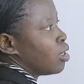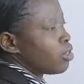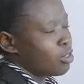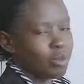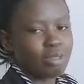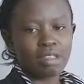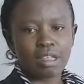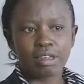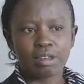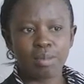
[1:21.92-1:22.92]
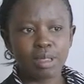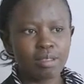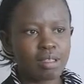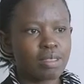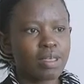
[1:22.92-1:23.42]
So we started by
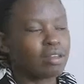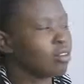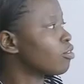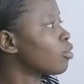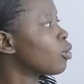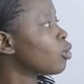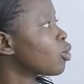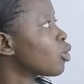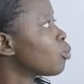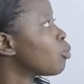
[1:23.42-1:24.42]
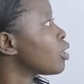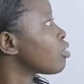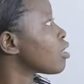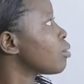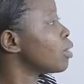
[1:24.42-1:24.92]
saying that revolution
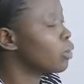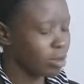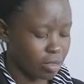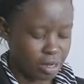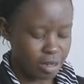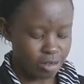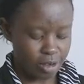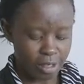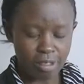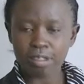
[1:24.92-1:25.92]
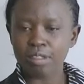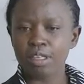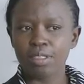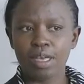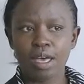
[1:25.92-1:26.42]
brings about the difference
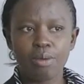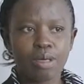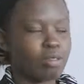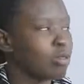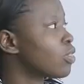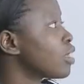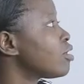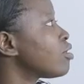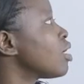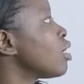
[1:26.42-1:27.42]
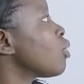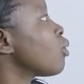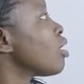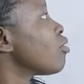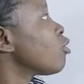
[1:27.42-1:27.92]
in the hours, so that
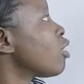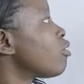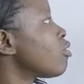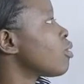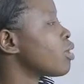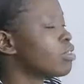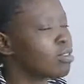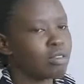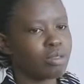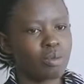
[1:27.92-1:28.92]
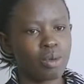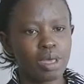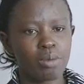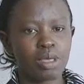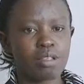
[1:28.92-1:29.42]
we have 12 hours
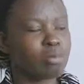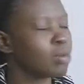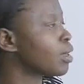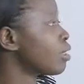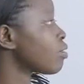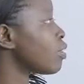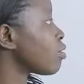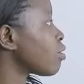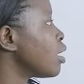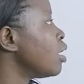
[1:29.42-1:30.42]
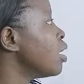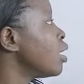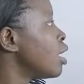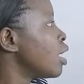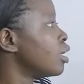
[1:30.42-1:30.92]
where we experience the sun
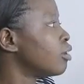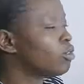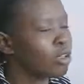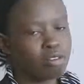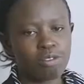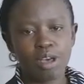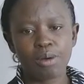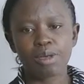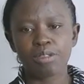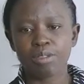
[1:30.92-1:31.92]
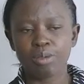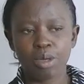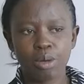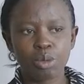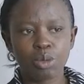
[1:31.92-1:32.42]
and 12 hours
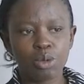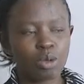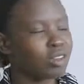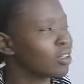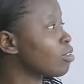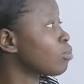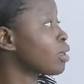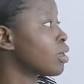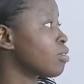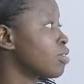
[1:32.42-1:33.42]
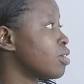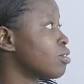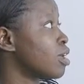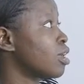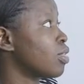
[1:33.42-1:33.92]
where we do not experience the
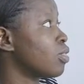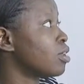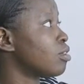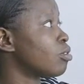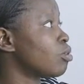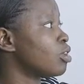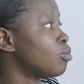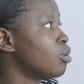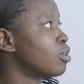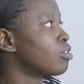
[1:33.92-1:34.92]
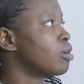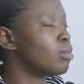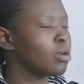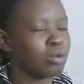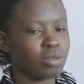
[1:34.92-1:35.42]
sun, and that is what brings
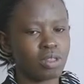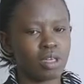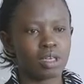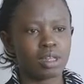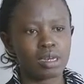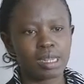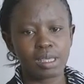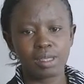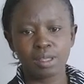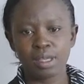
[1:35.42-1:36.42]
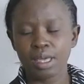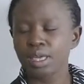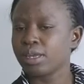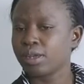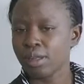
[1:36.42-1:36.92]
about the day
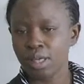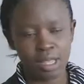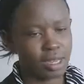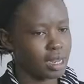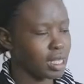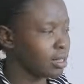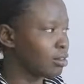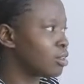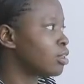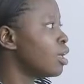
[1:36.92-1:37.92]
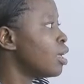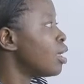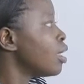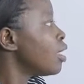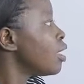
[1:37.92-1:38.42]
and night.
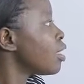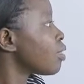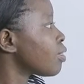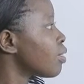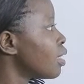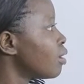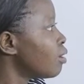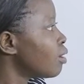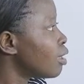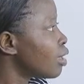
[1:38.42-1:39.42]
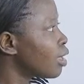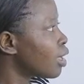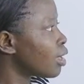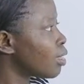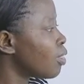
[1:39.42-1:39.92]
Then
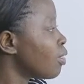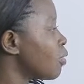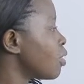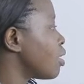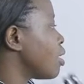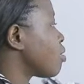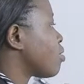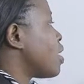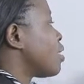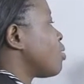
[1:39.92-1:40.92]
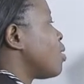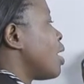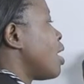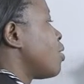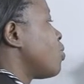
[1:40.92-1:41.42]
another thing is that the
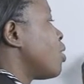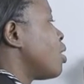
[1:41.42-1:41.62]
earth